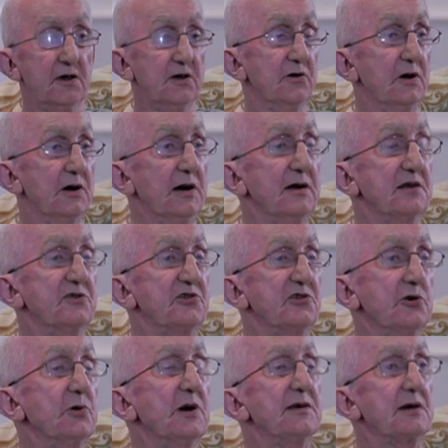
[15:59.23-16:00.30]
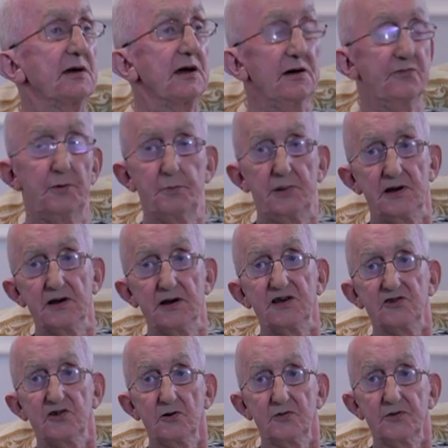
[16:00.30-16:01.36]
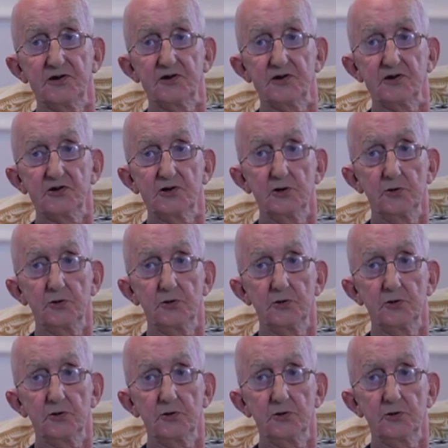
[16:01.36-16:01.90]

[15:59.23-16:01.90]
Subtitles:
You had 2 undercover police officers